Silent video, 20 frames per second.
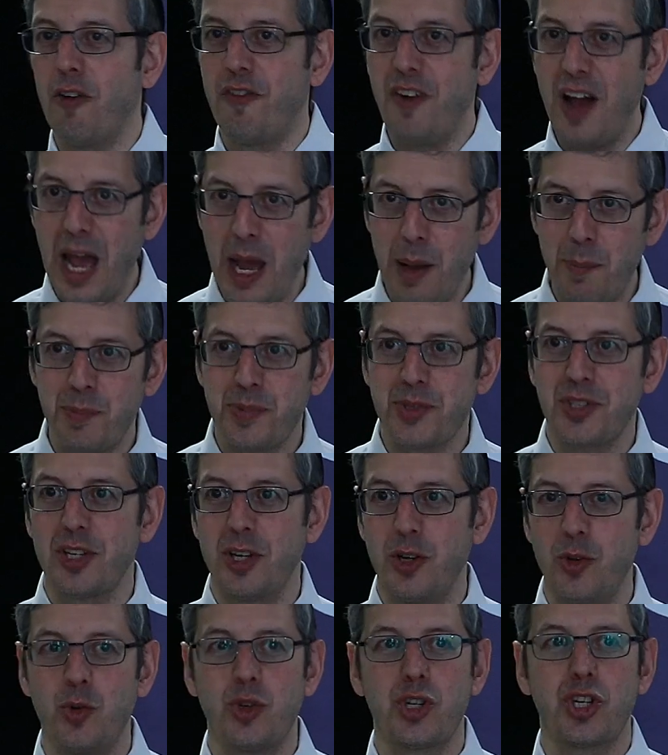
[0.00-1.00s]
of
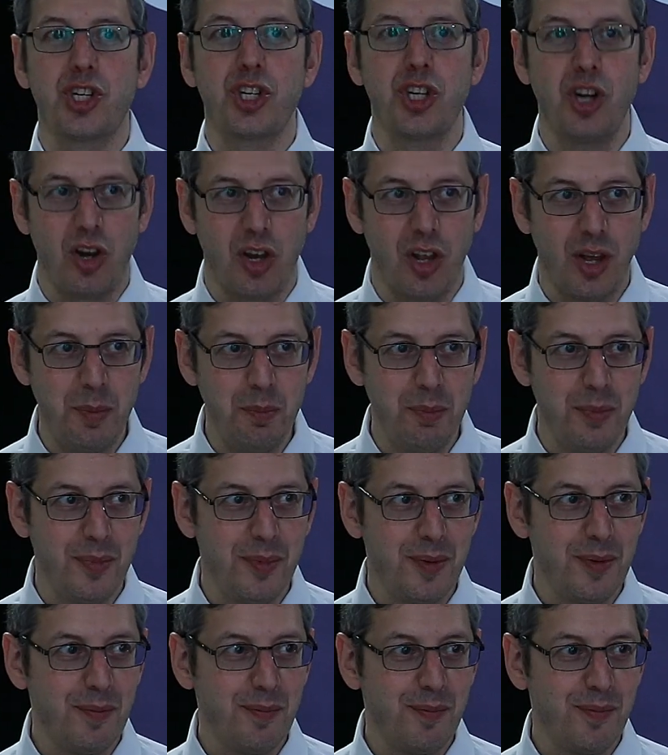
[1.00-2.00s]
absolute shalom,
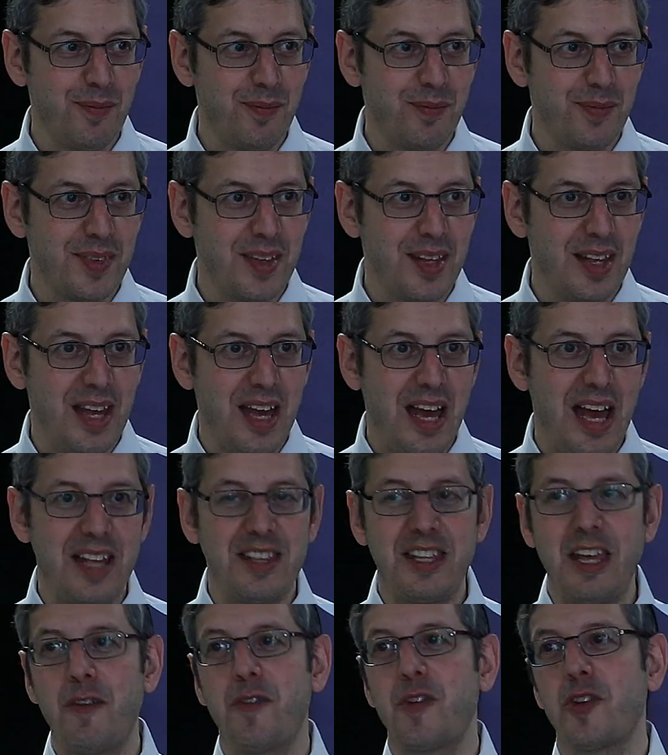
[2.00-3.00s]

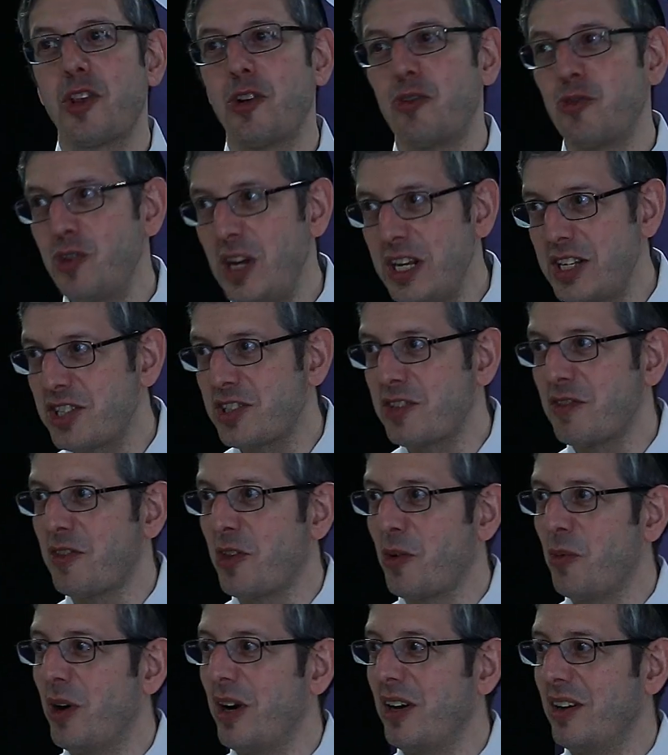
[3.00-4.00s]
and therefore the rest of
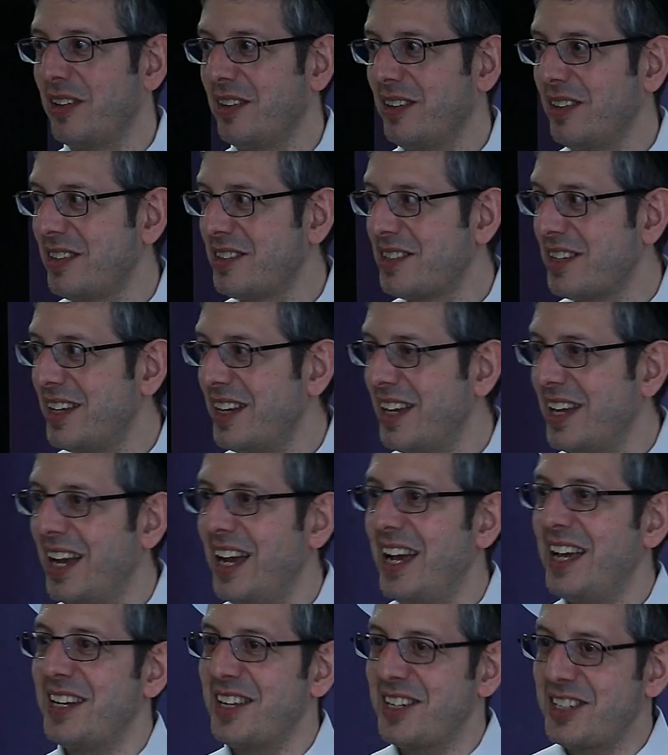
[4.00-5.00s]
the world,
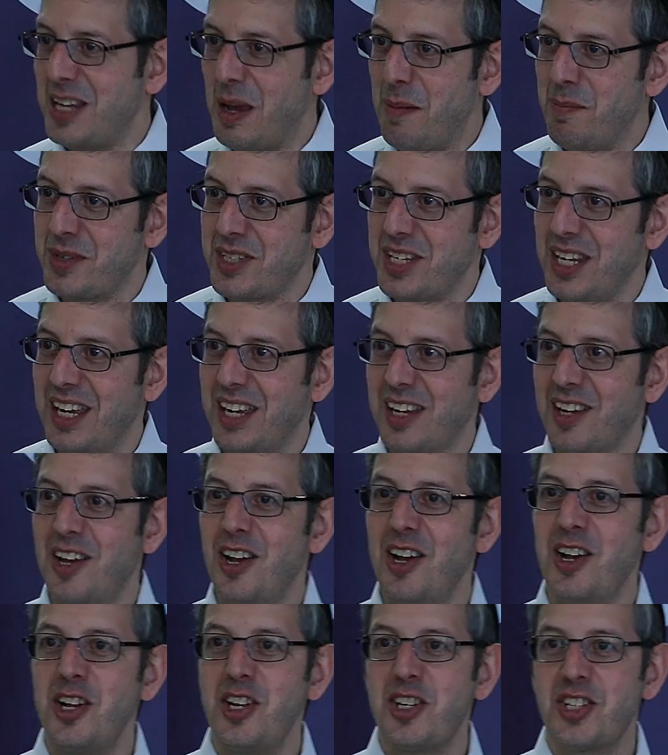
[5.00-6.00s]
in
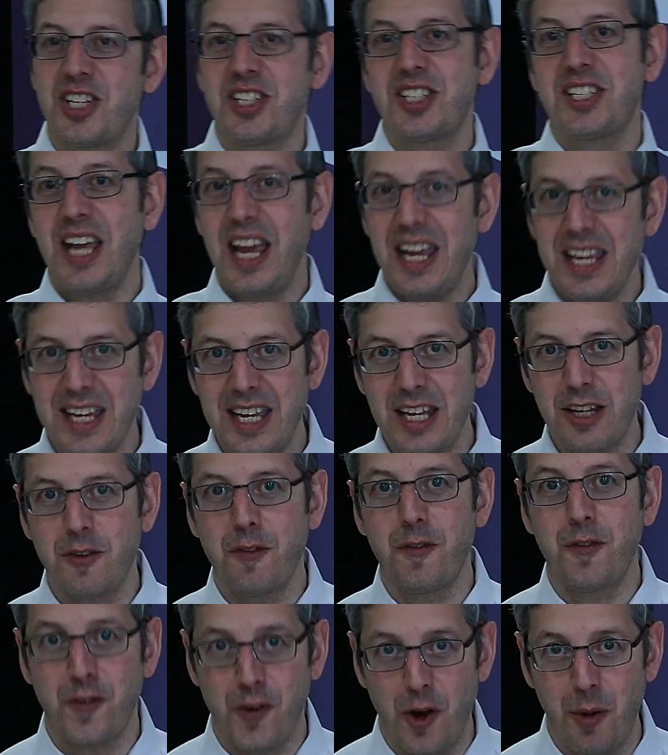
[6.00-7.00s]
attempting to take it
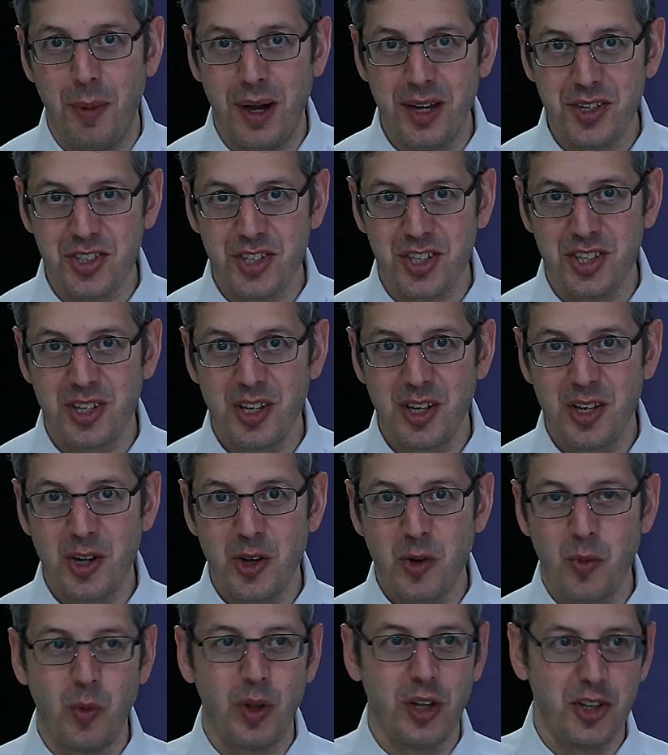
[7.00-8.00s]
from us,
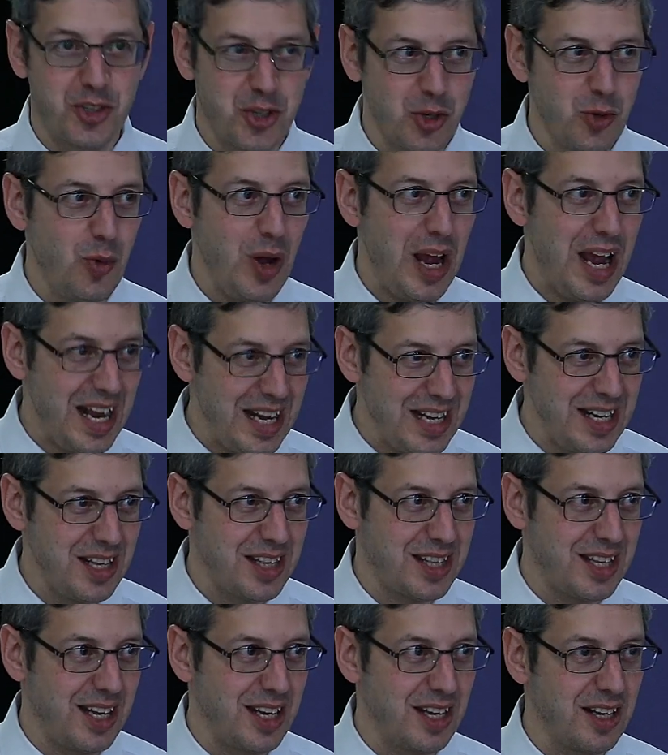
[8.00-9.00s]
will do
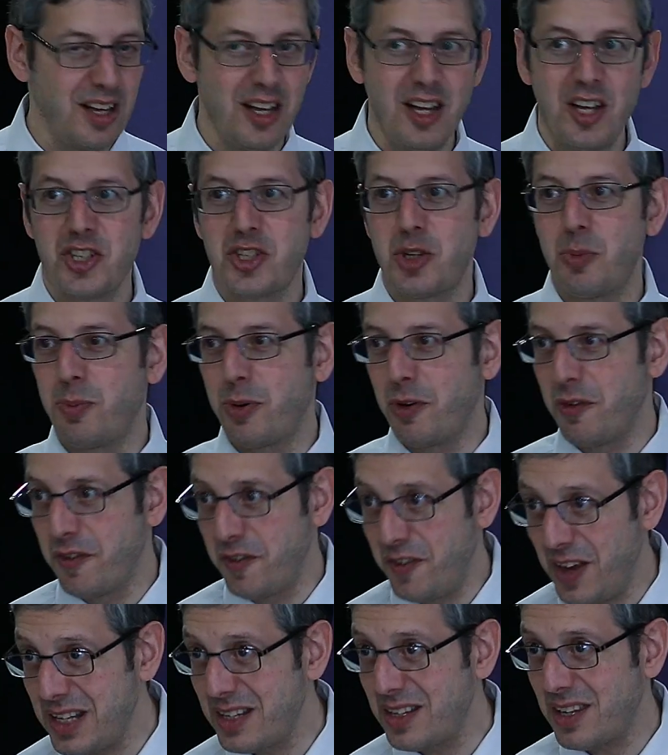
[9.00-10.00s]
anything to
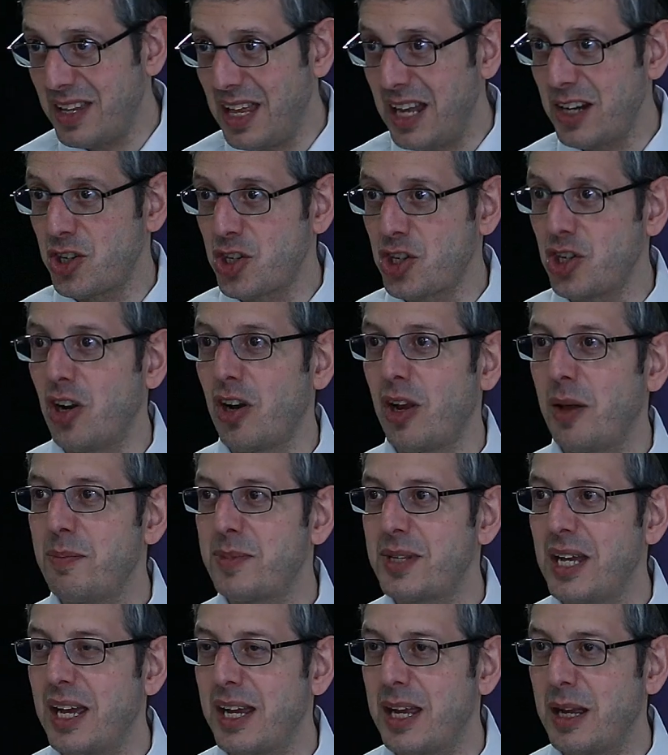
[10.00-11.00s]
prevent that
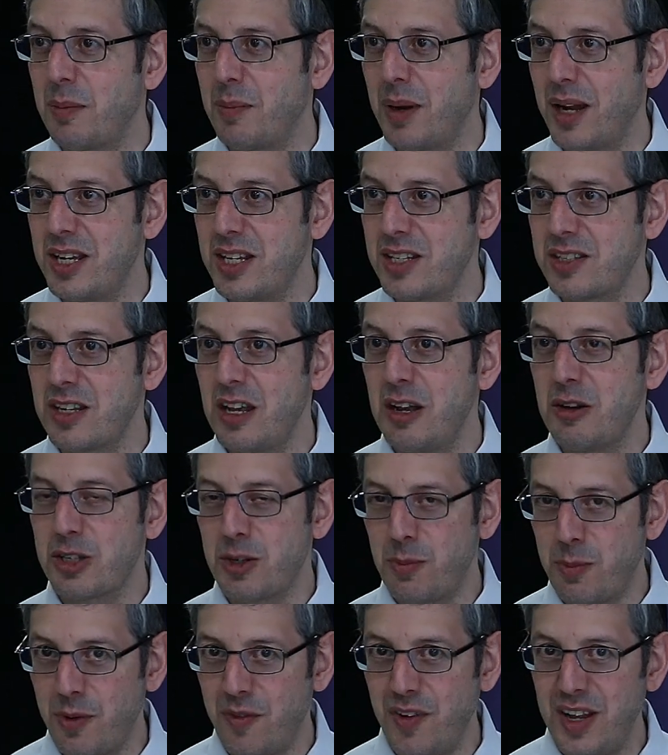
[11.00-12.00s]
shalom taking place,
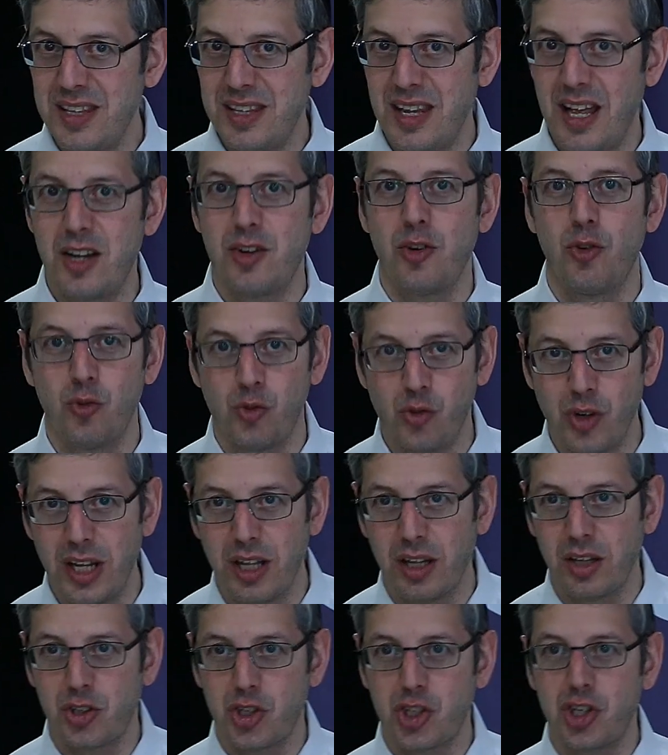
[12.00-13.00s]
to prevent that
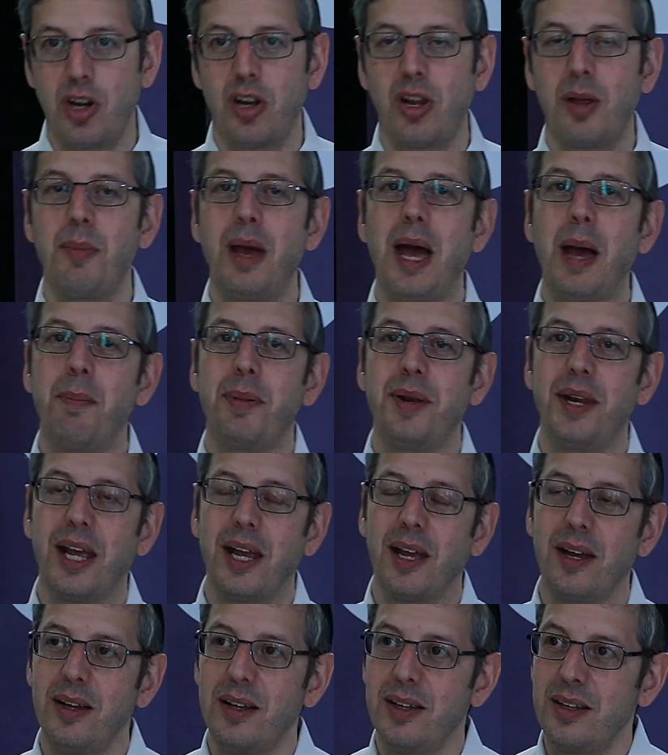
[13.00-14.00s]
real shalom
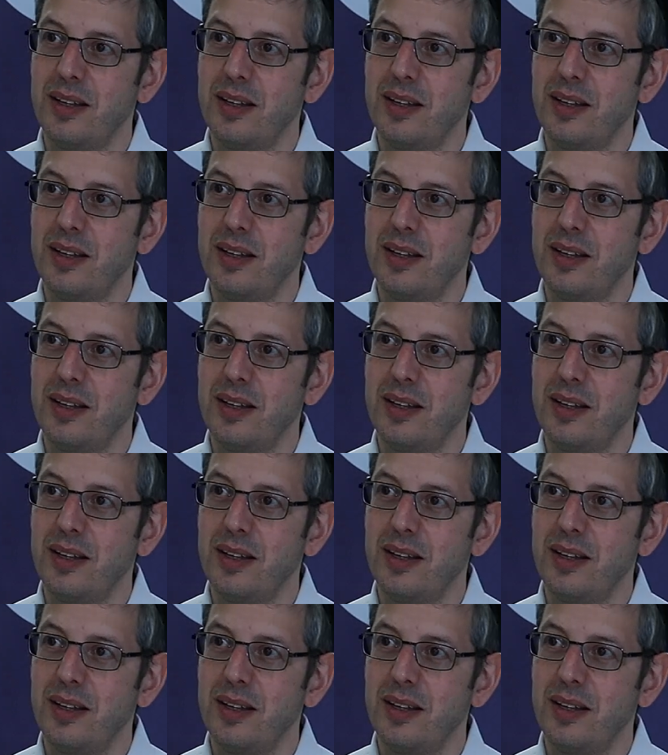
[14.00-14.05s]
happening.